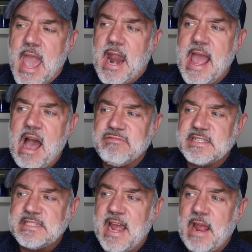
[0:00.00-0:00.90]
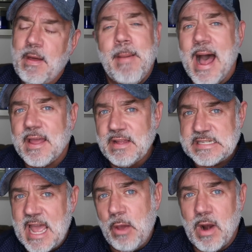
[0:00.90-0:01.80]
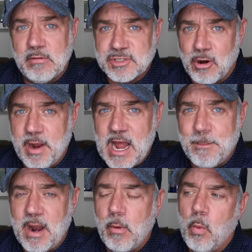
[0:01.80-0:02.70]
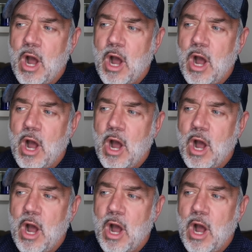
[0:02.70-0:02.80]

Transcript: And I have to say that back in the day when I was growing up and I would